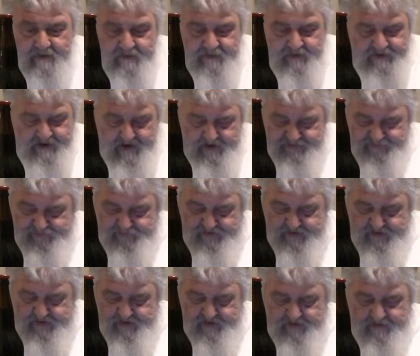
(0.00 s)
The next one
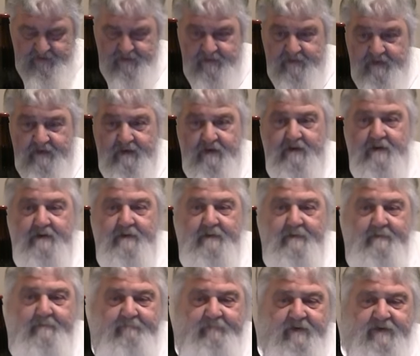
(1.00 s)
here
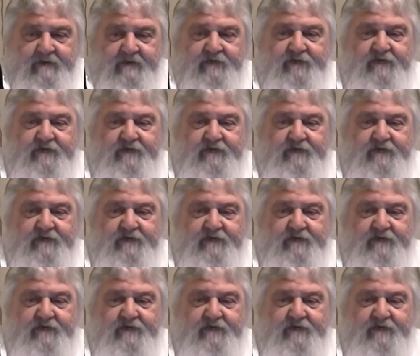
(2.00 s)
in the